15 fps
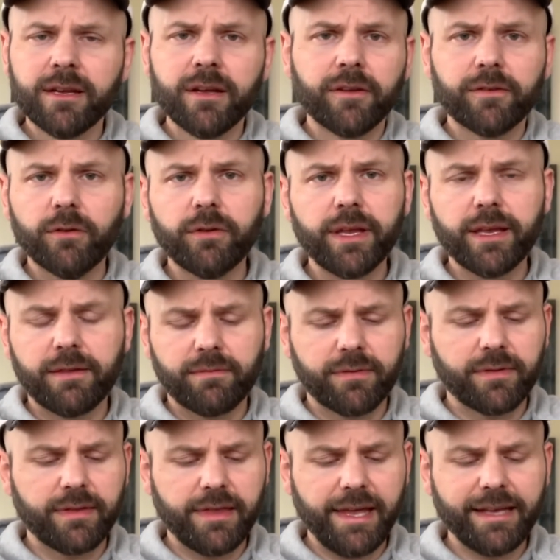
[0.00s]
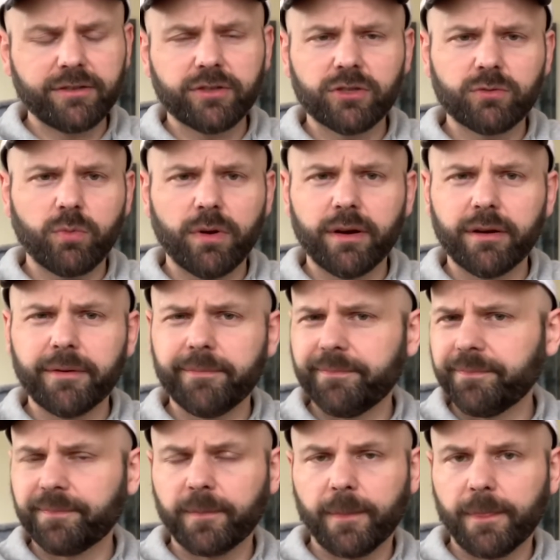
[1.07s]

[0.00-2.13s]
So that's just where,